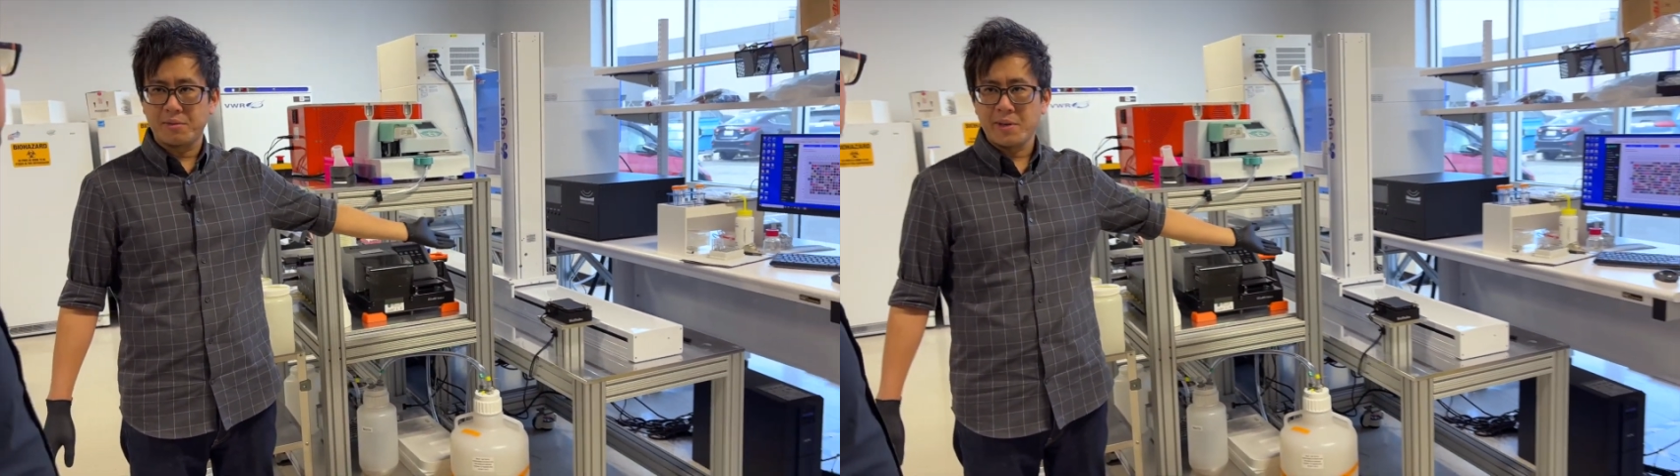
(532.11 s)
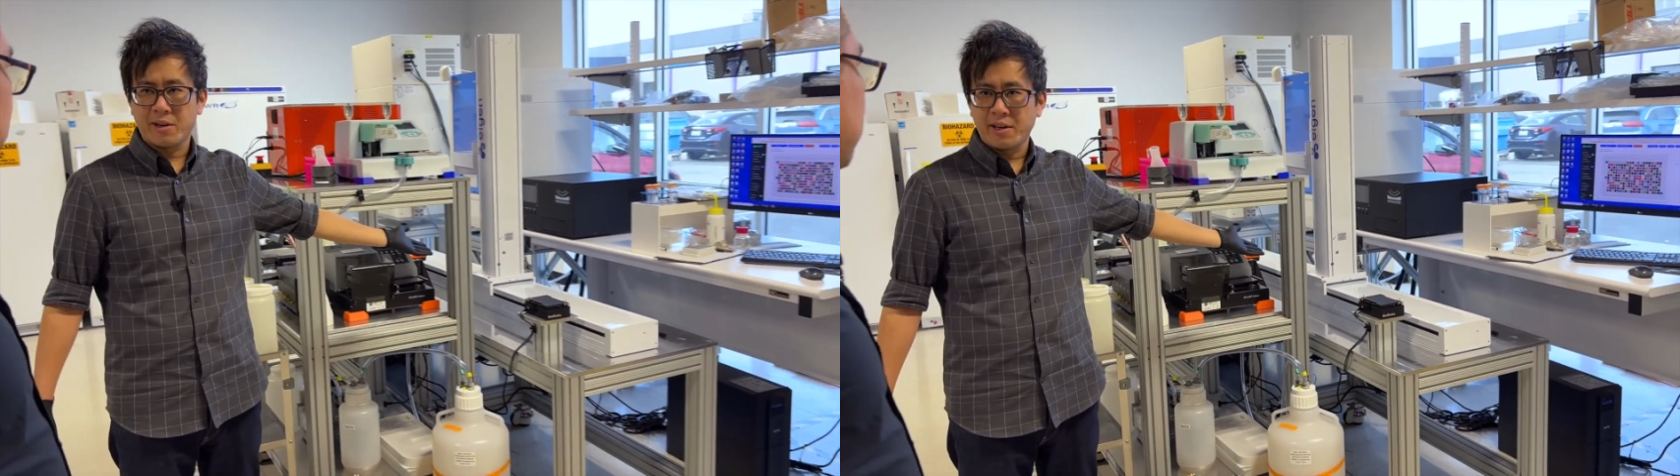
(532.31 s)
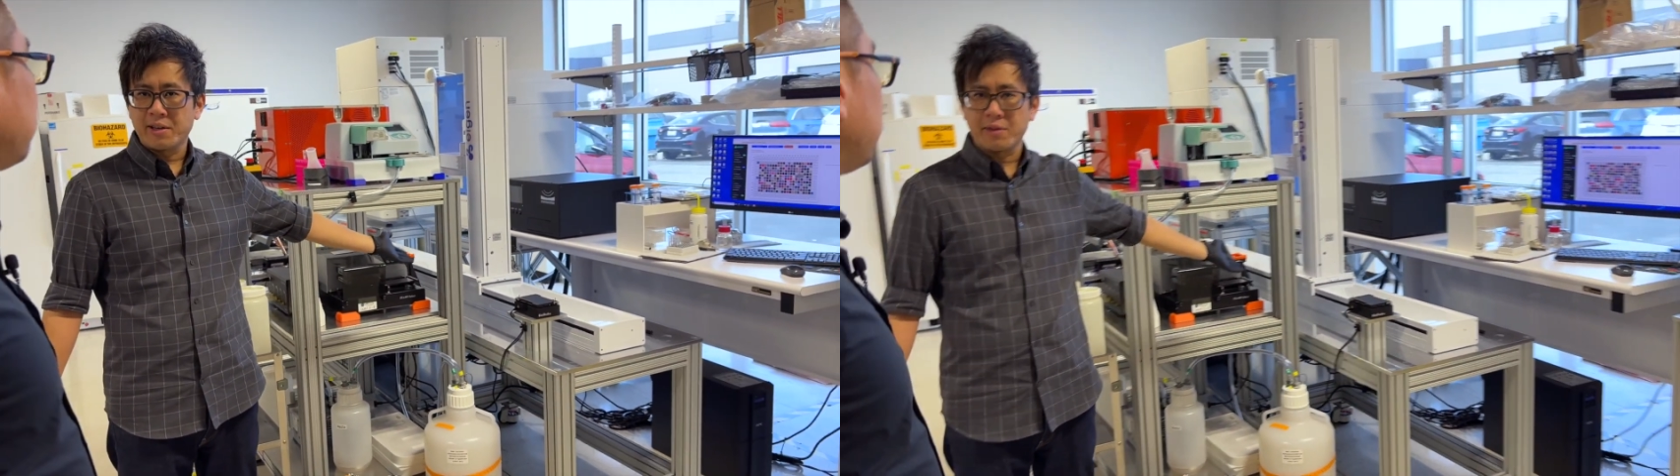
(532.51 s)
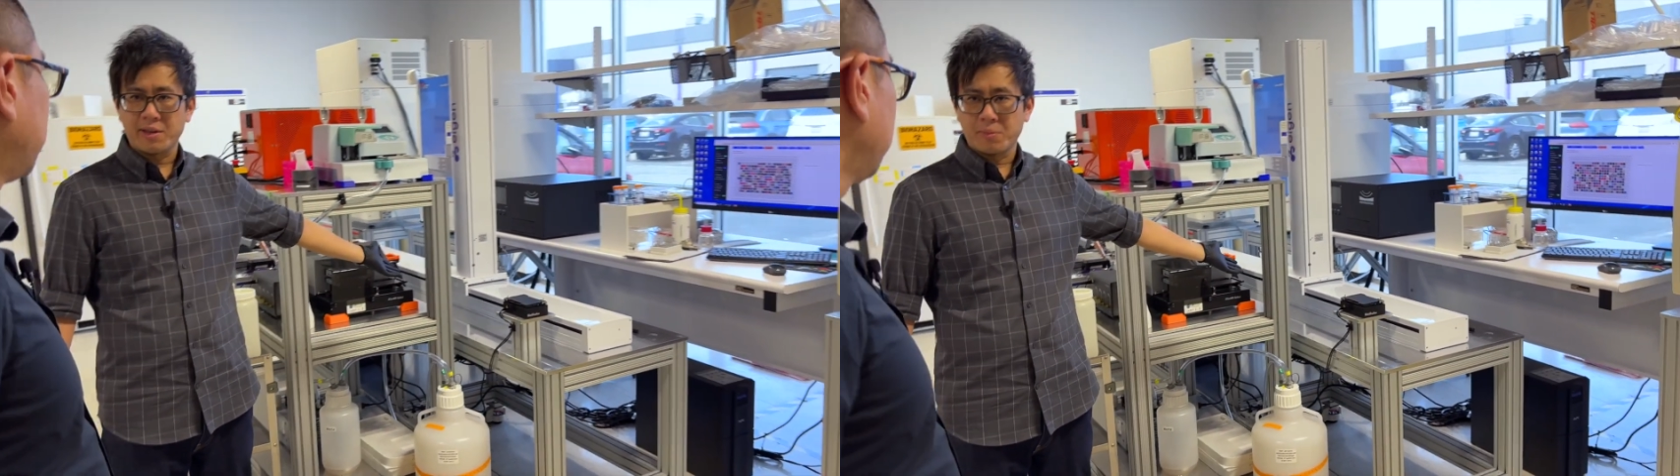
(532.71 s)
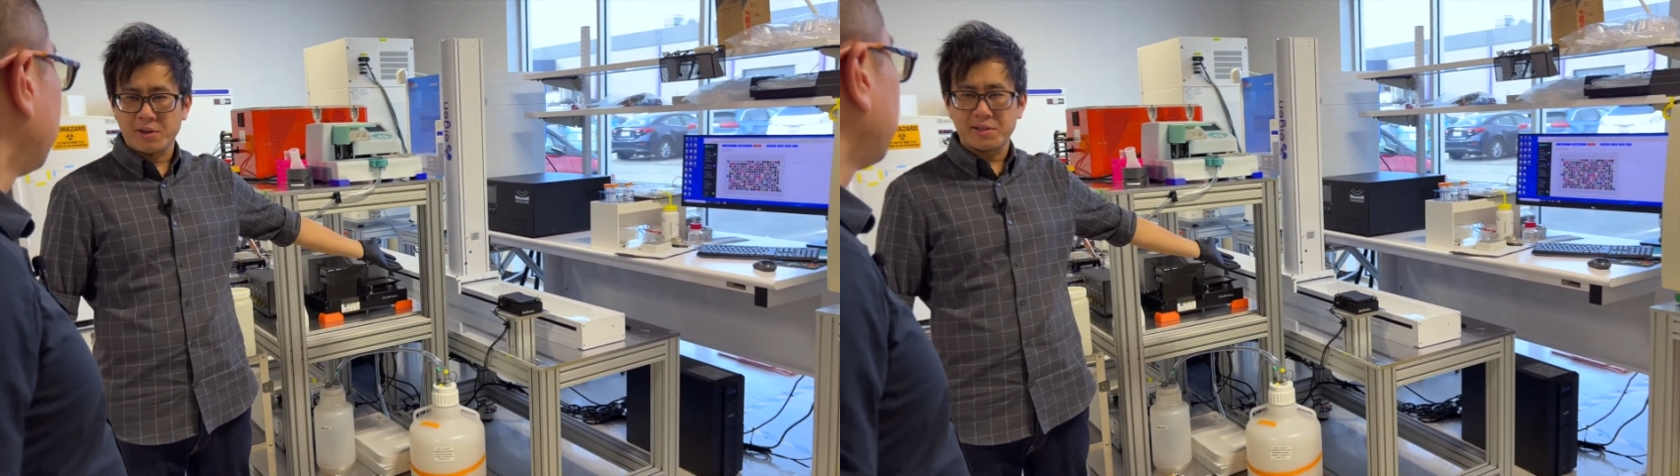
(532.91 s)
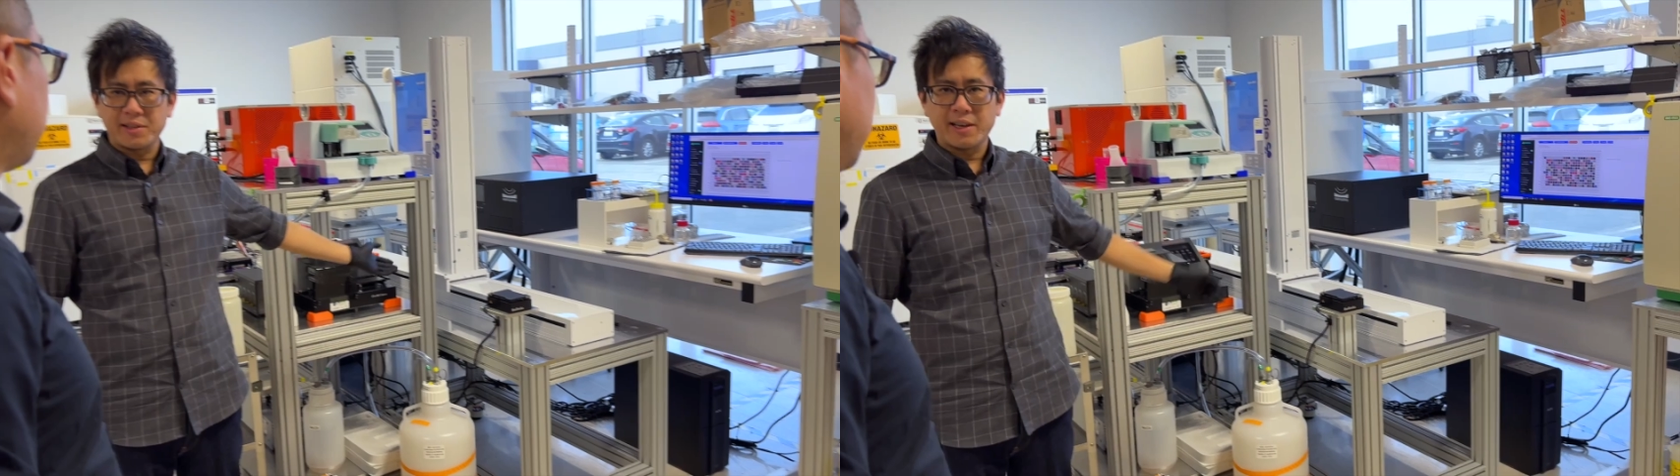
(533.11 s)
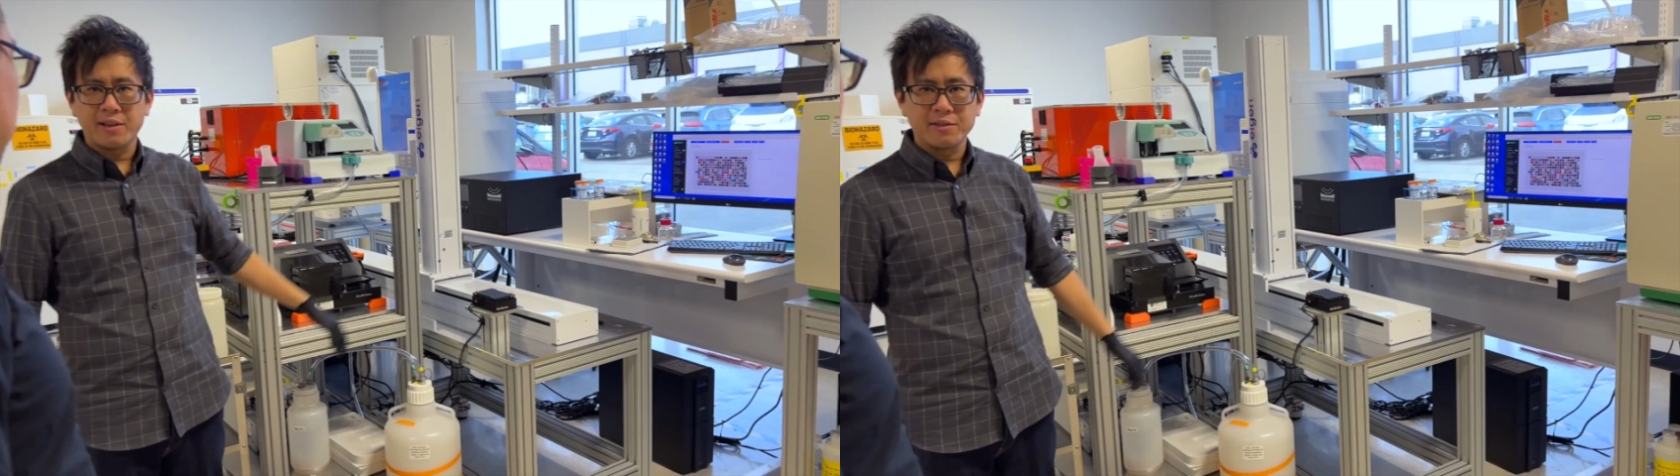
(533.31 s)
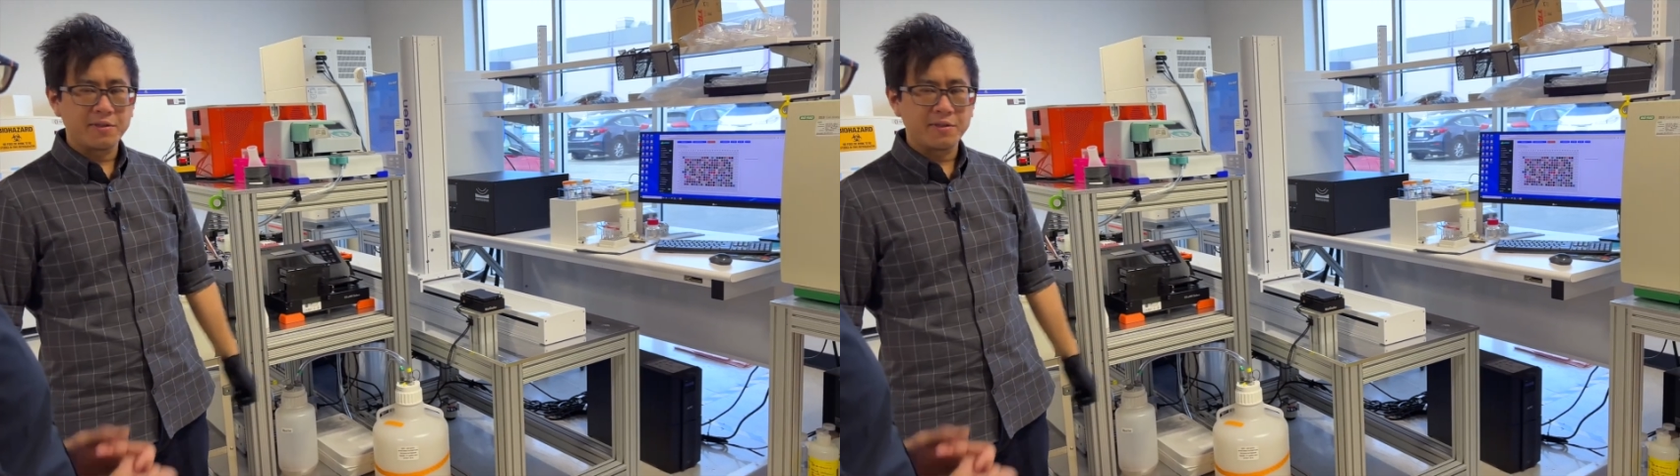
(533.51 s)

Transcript: would be our integrated work cell.